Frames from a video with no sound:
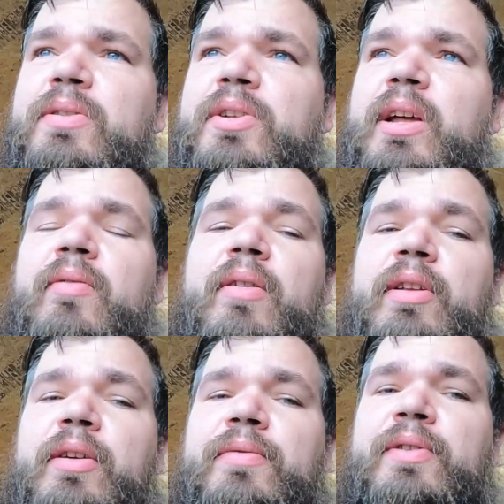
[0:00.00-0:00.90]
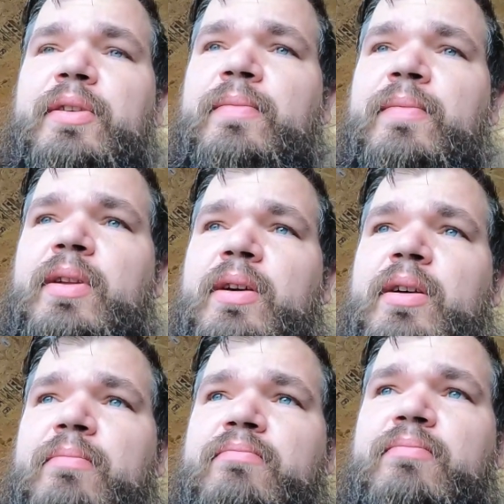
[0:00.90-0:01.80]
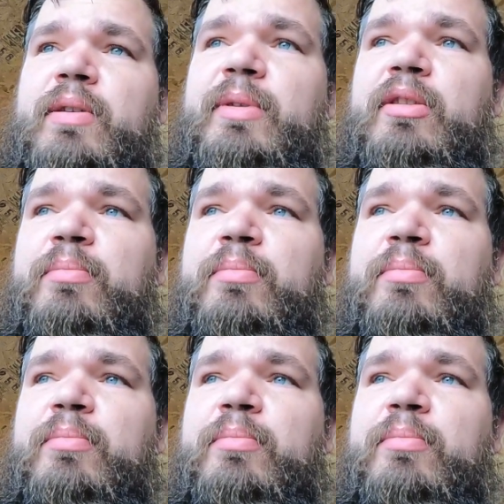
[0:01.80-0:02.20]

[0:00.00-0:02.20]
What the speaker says: she had a rough life sitting. I mean,